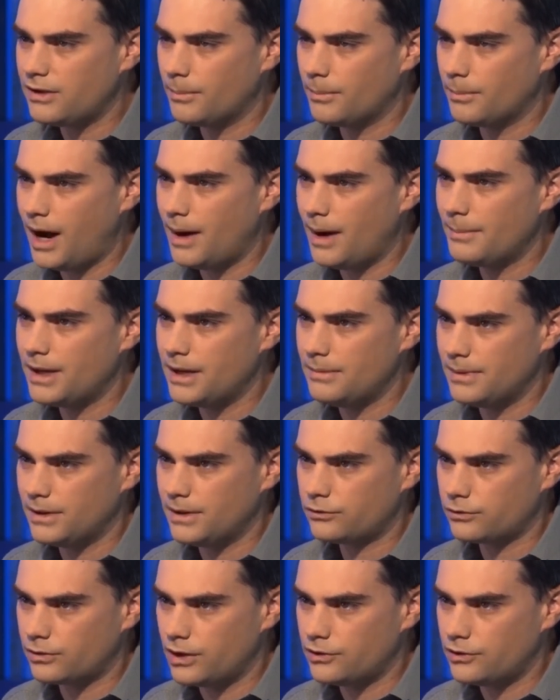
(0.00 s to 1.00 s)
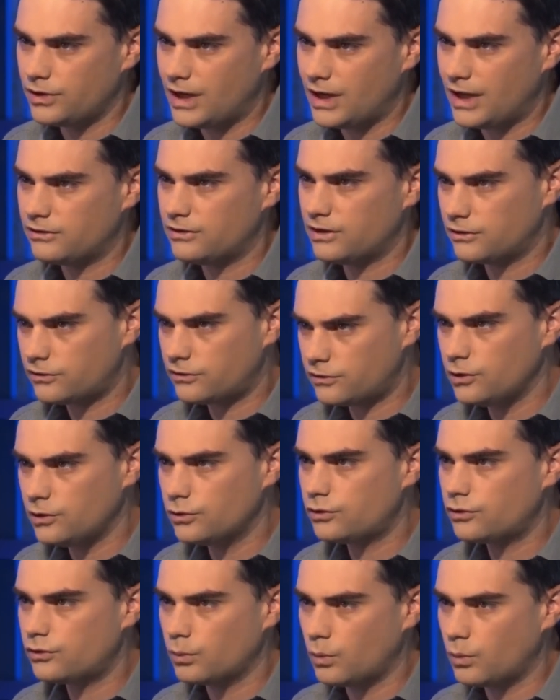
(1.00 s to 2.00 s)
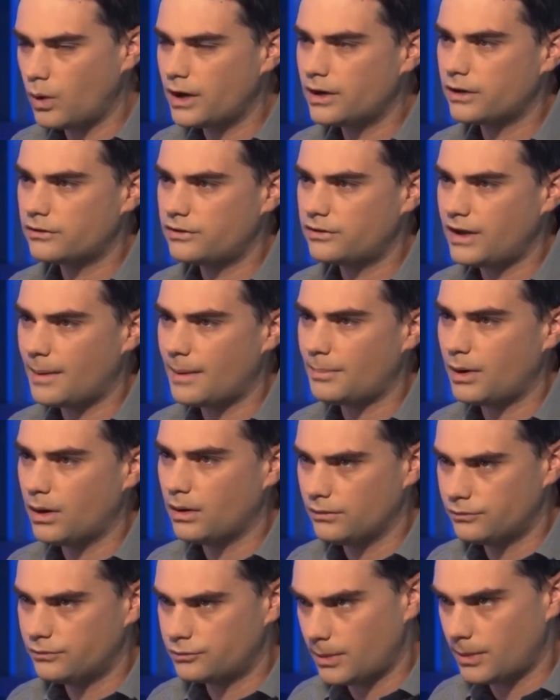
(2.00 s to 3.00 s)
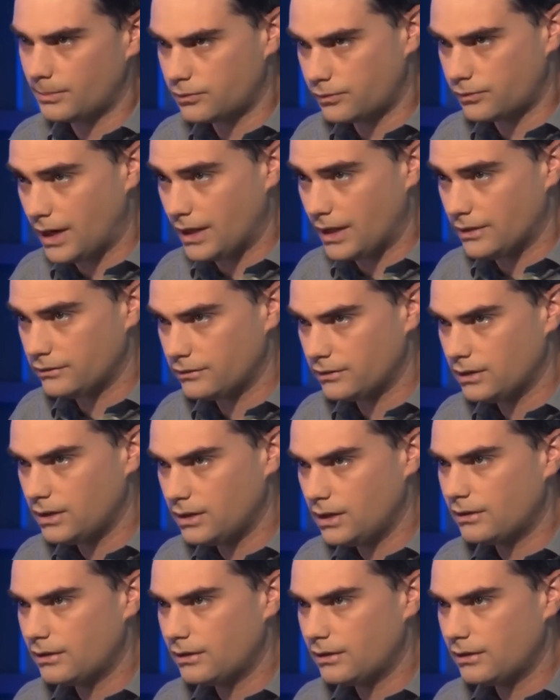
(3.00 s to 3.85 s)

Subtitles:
the Obama administration as an excuse to wiretap all of Trump's friends.